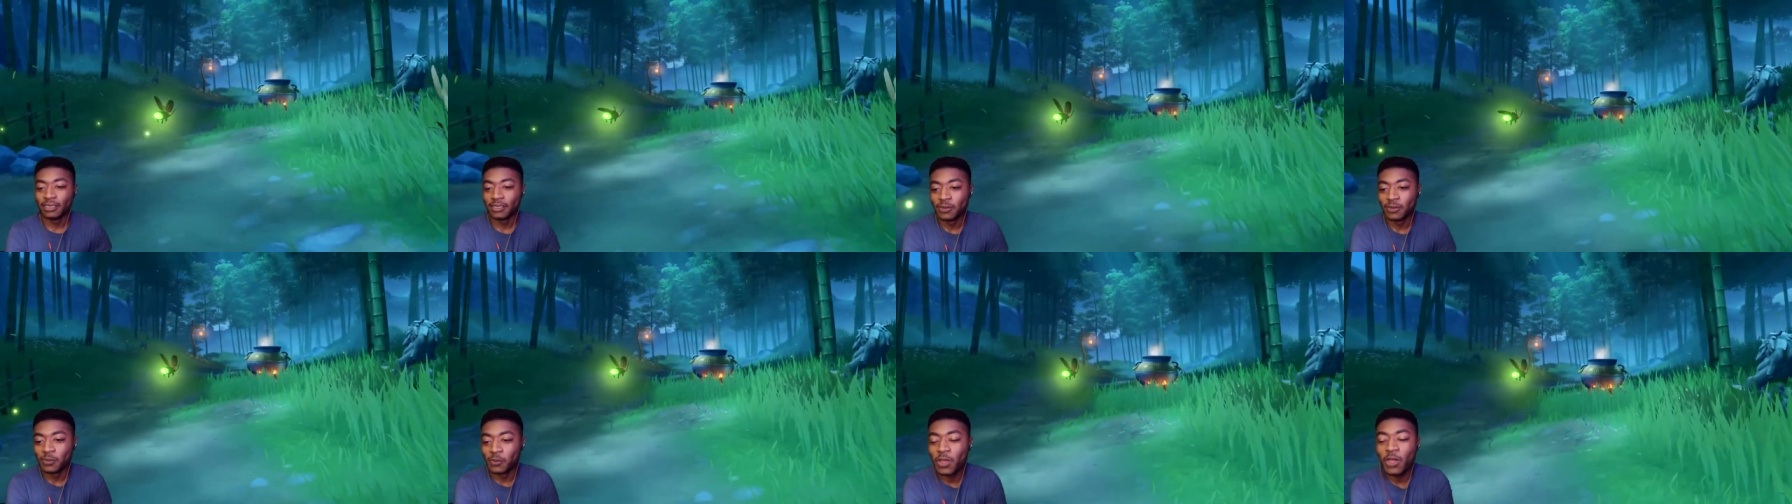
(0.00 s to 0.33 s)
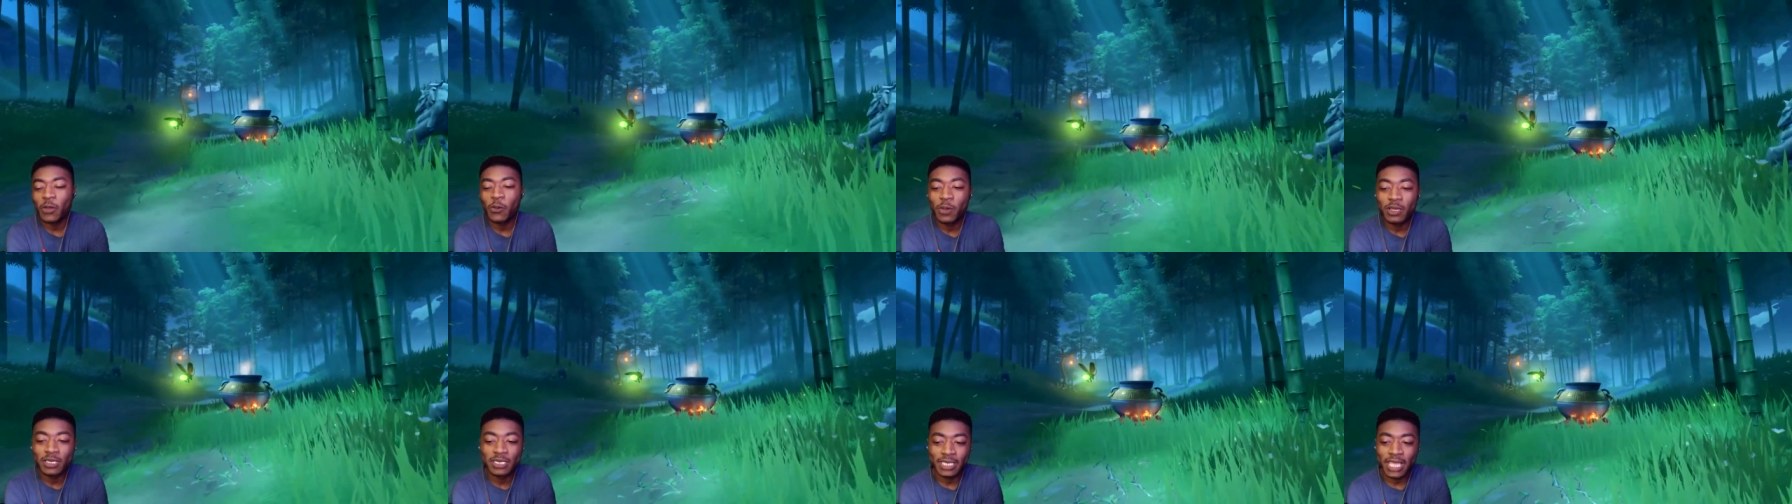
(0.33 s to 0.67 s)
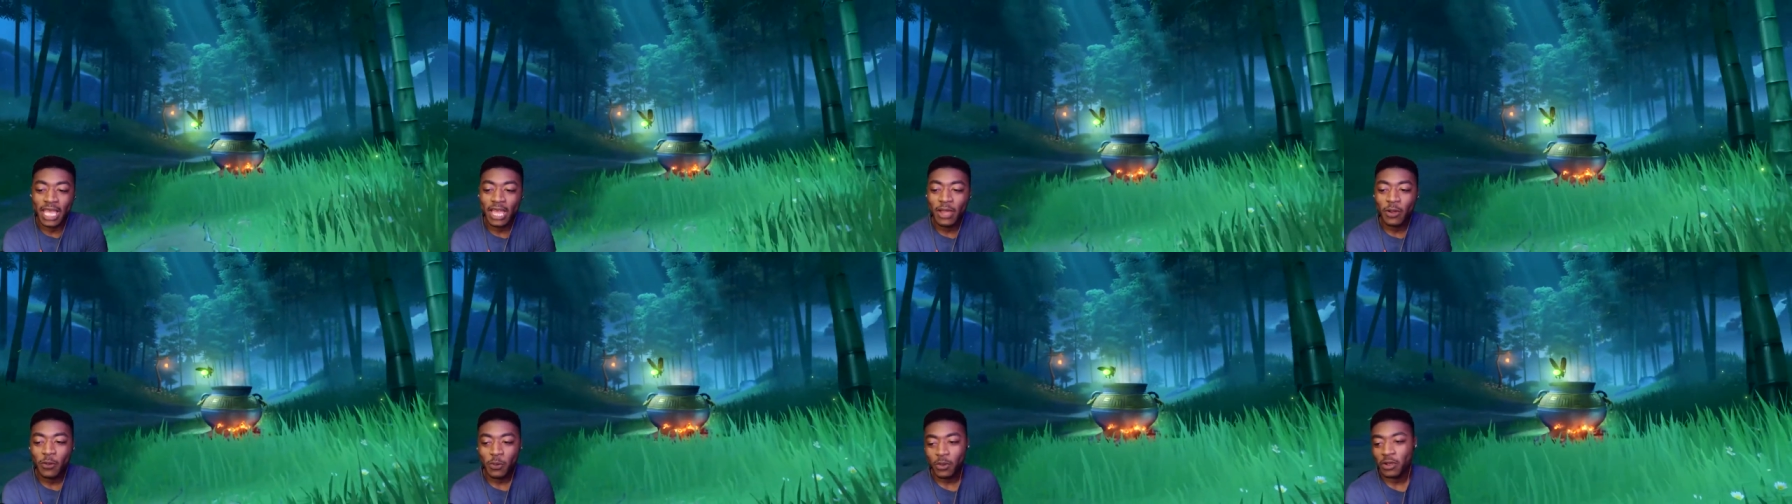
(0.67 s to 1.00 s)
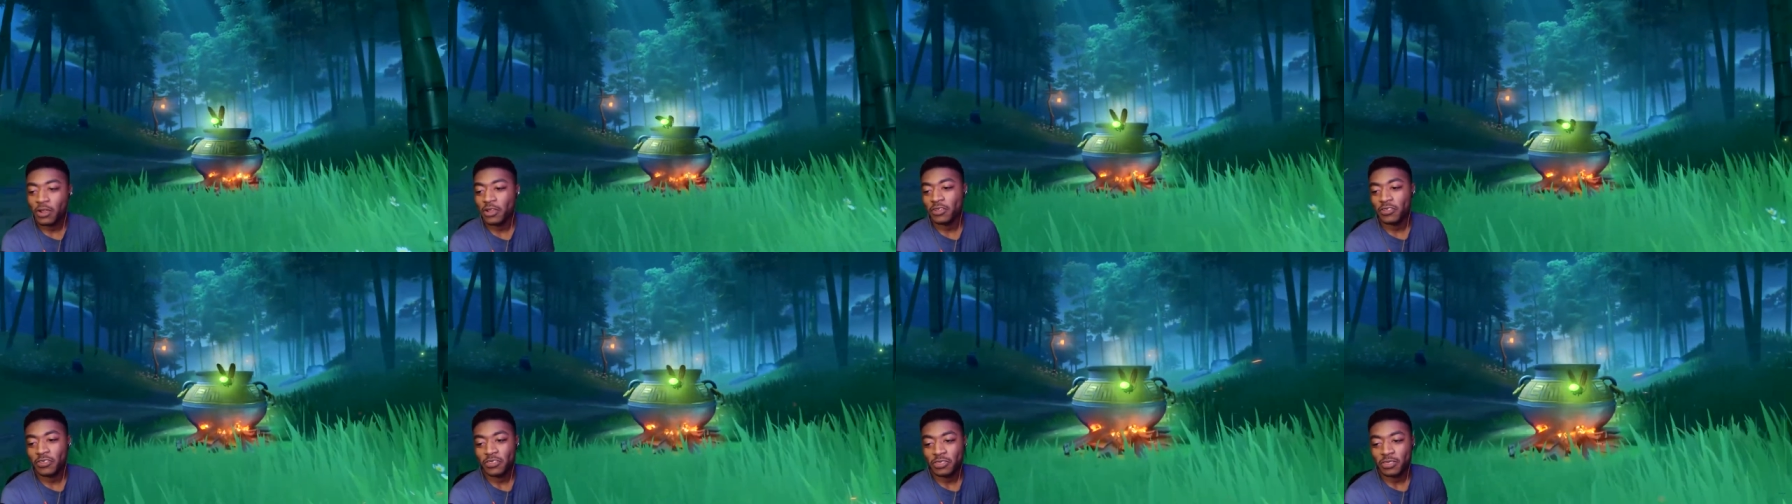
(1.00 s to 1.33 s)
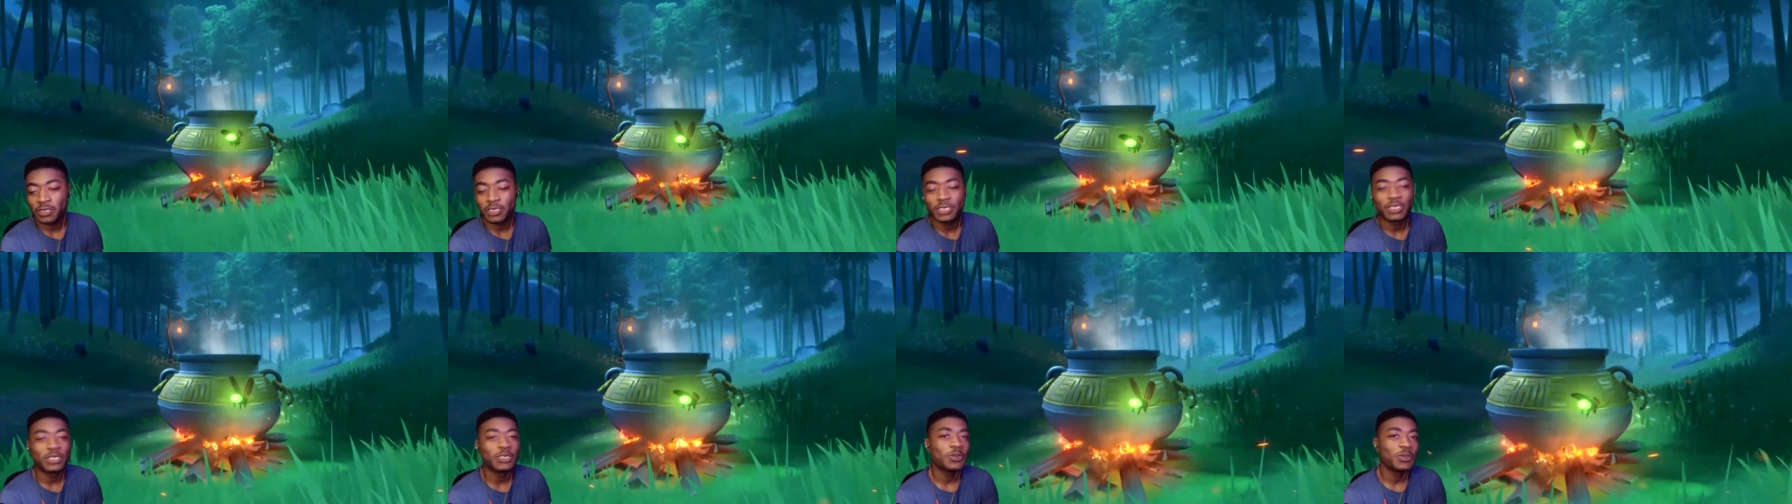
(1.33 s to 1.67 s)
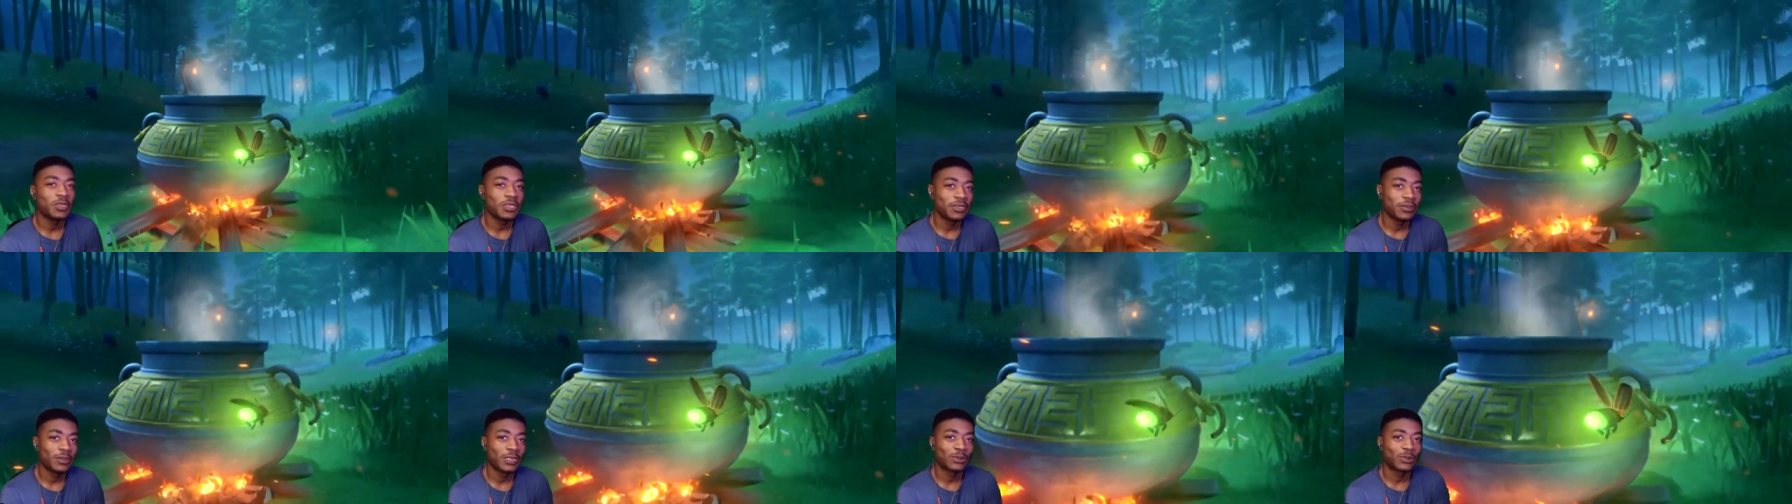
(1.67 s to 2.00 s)
Well, was that worth the 2
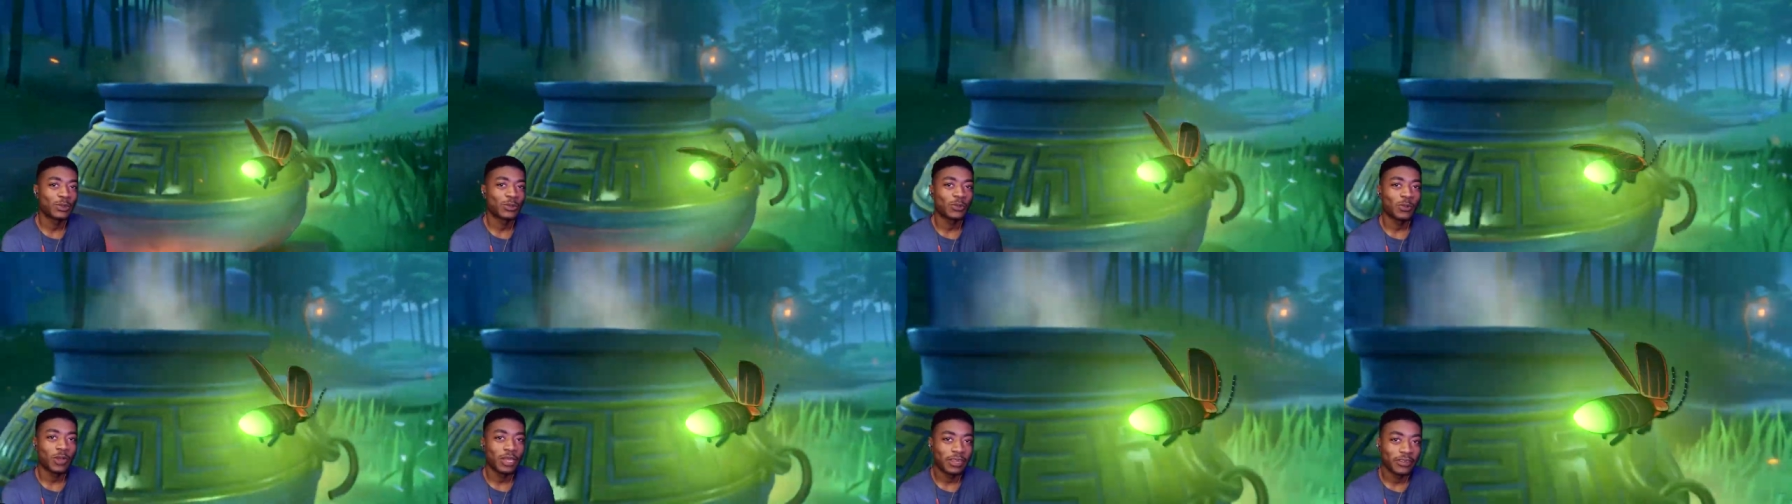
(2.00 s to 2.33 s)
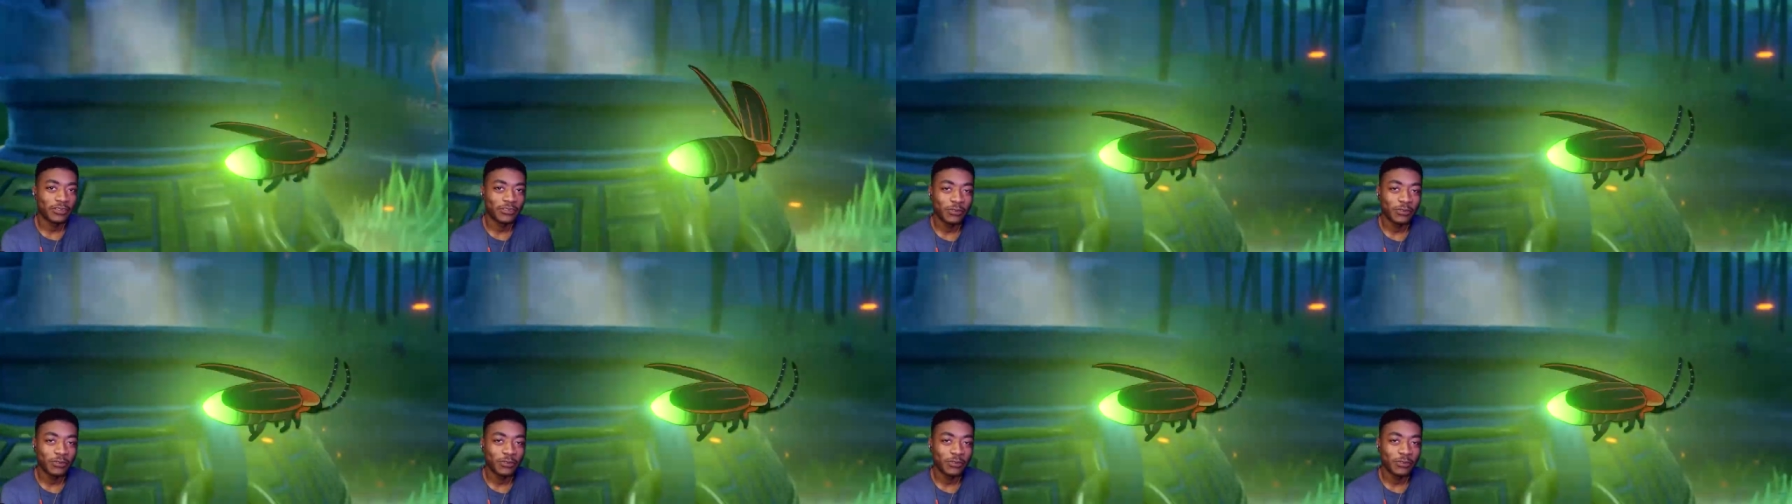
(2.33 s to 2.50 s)
years we waited